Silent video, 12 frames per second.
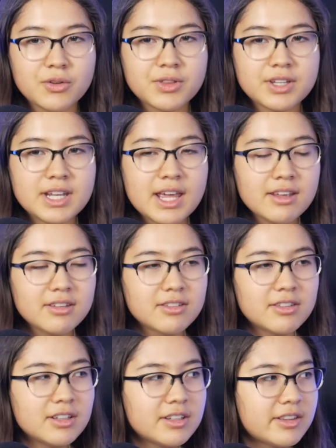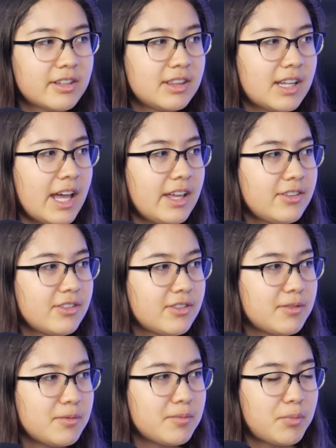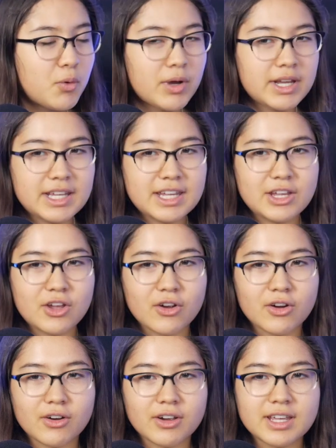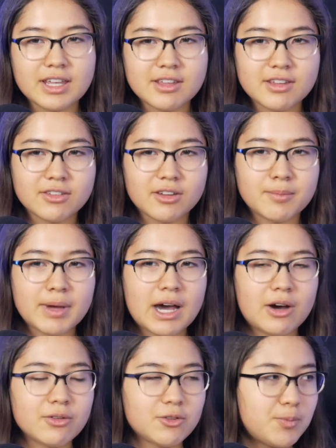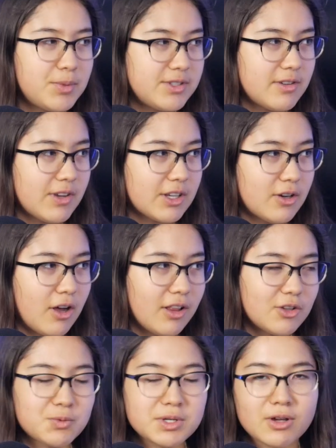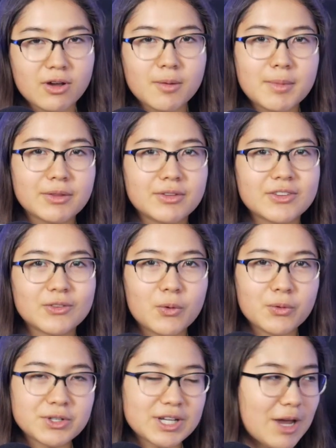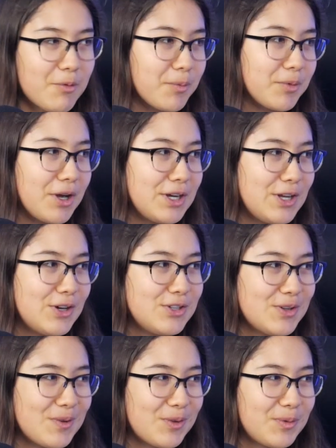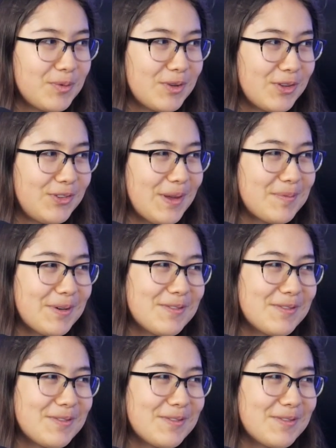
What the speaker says: the last point here is about specific knowledge. We talk about this all the time. We'll probably need to do a separate